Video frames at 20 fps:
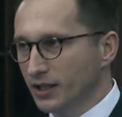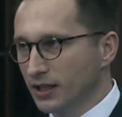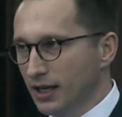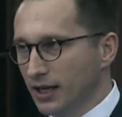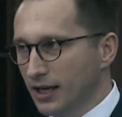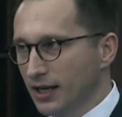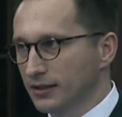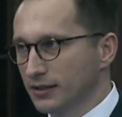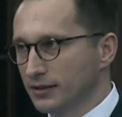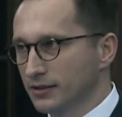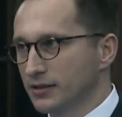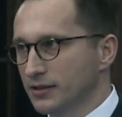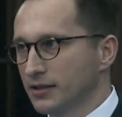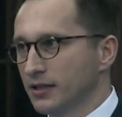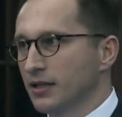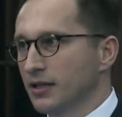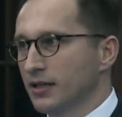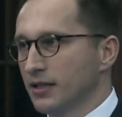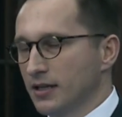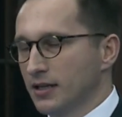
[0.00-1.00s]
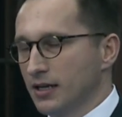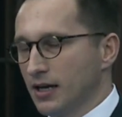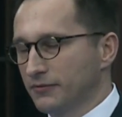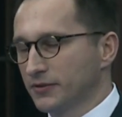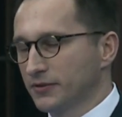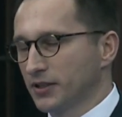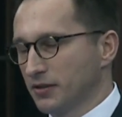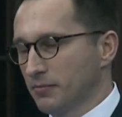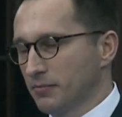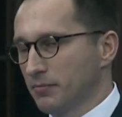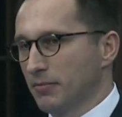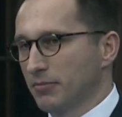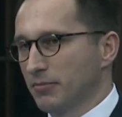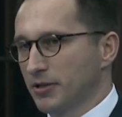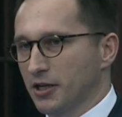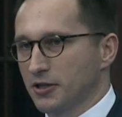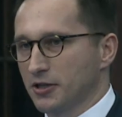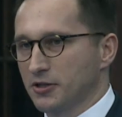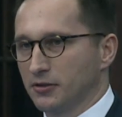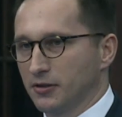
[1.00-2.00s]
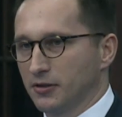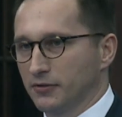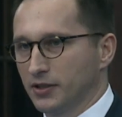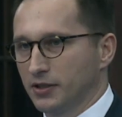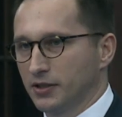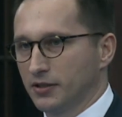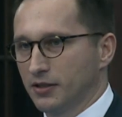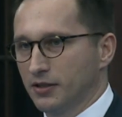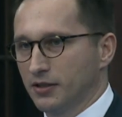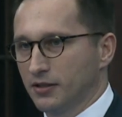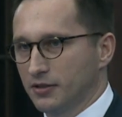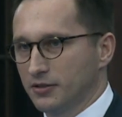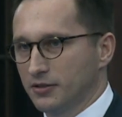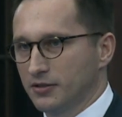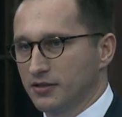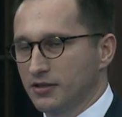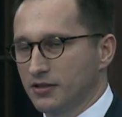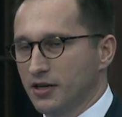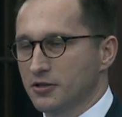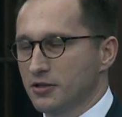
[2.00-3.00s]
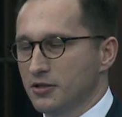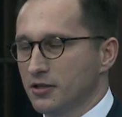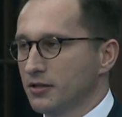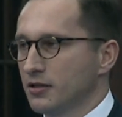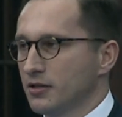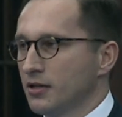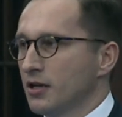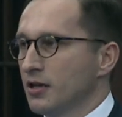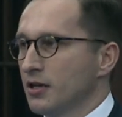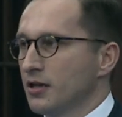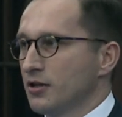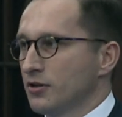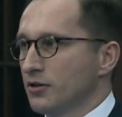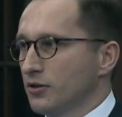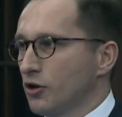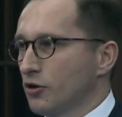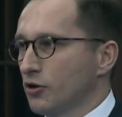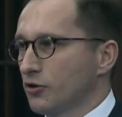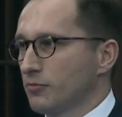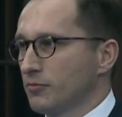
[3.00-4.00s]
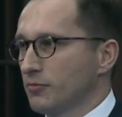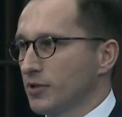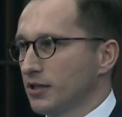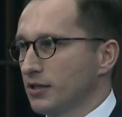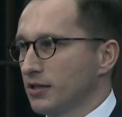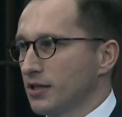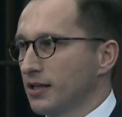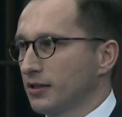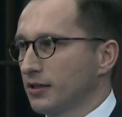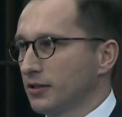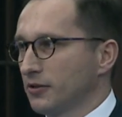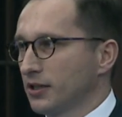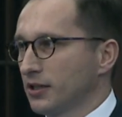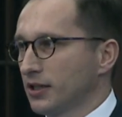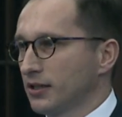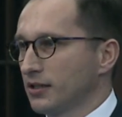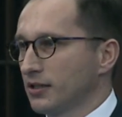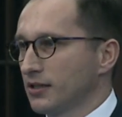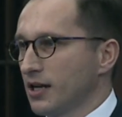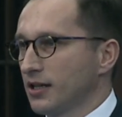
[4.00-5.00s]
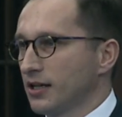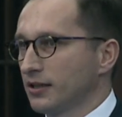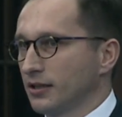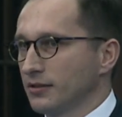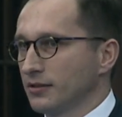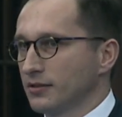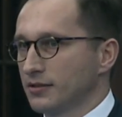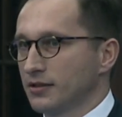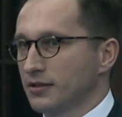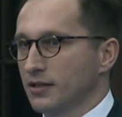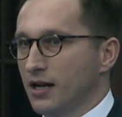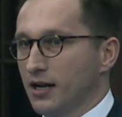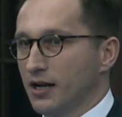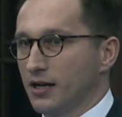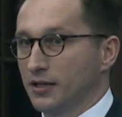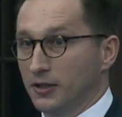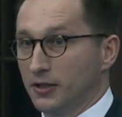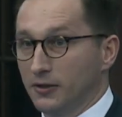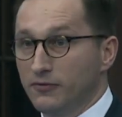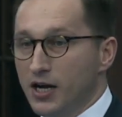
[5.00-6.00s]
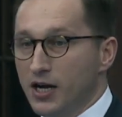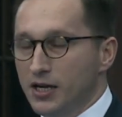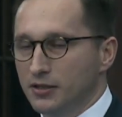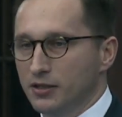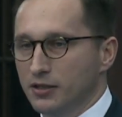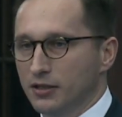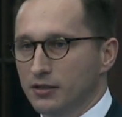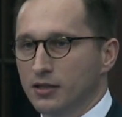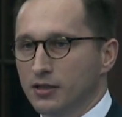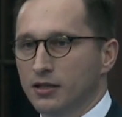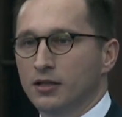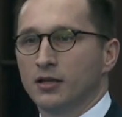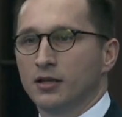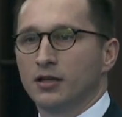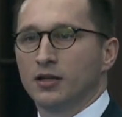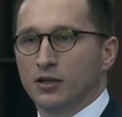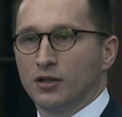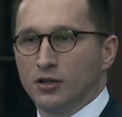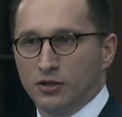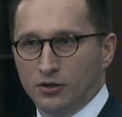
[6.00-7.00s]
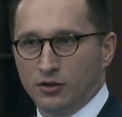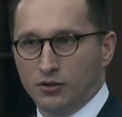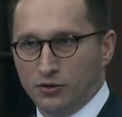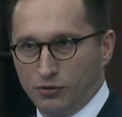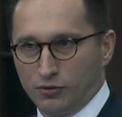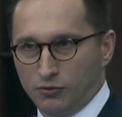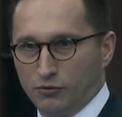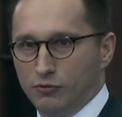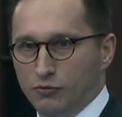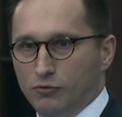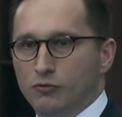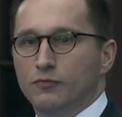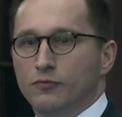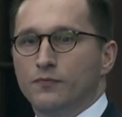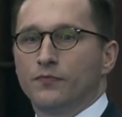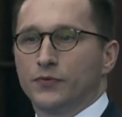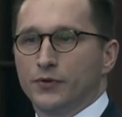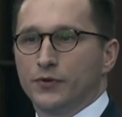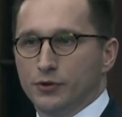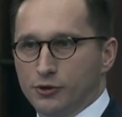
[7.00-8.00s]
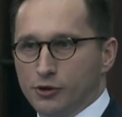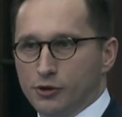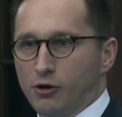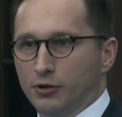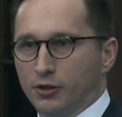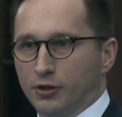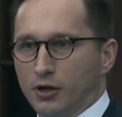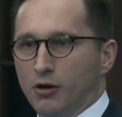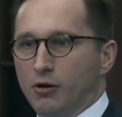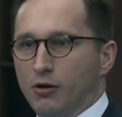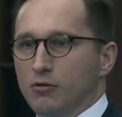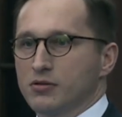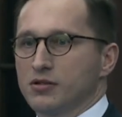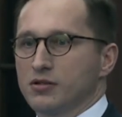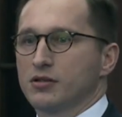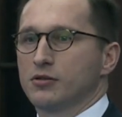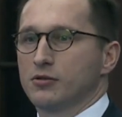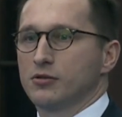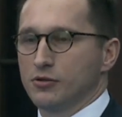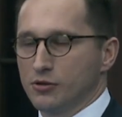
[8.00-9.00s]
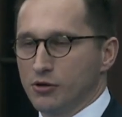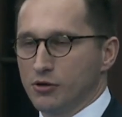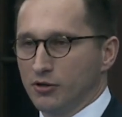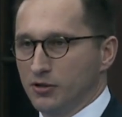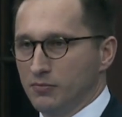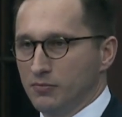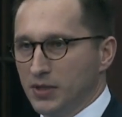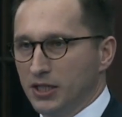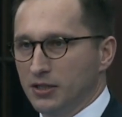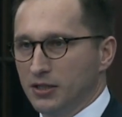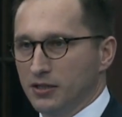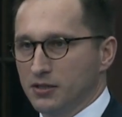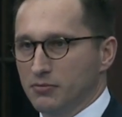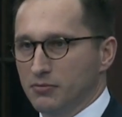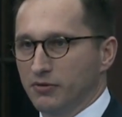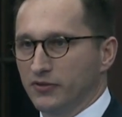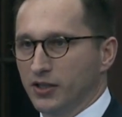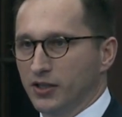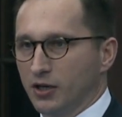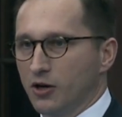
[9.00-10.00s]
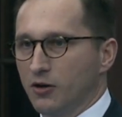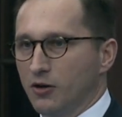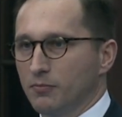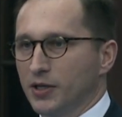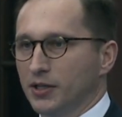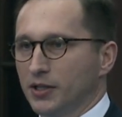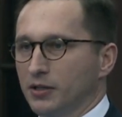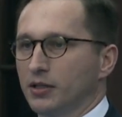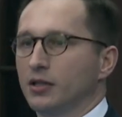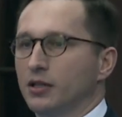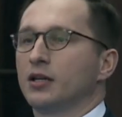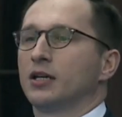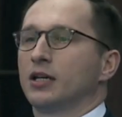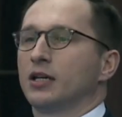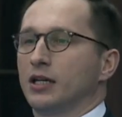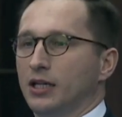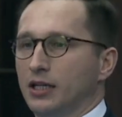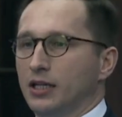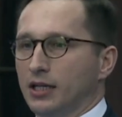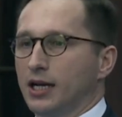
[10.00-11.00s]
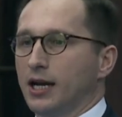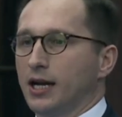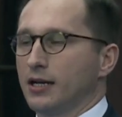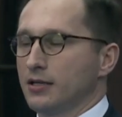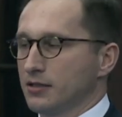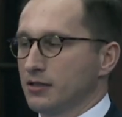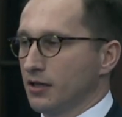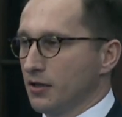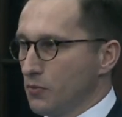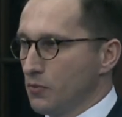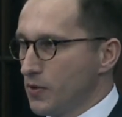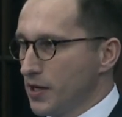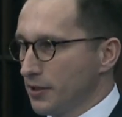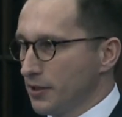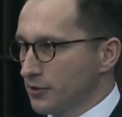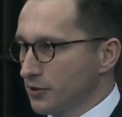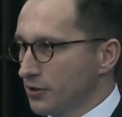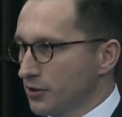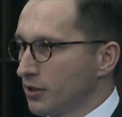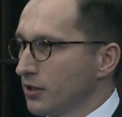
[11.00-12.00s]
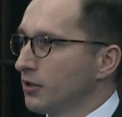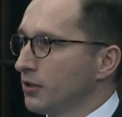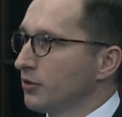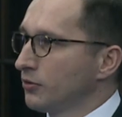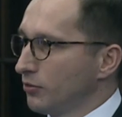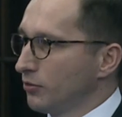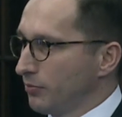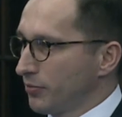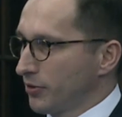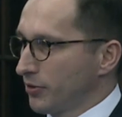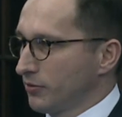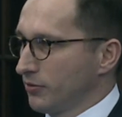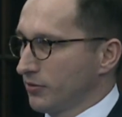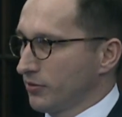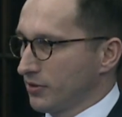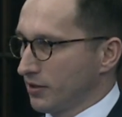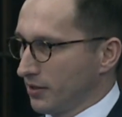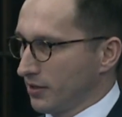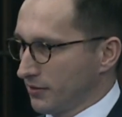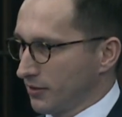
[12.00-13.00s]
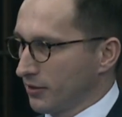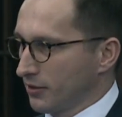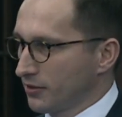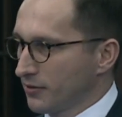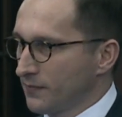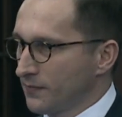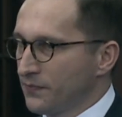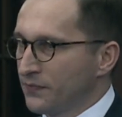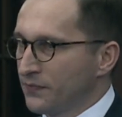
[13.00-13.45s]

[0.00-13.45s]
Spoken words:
and after the publication of the registration document, unconnected analysts are invited to join calls, join meetings with the company in case they wish to produce research.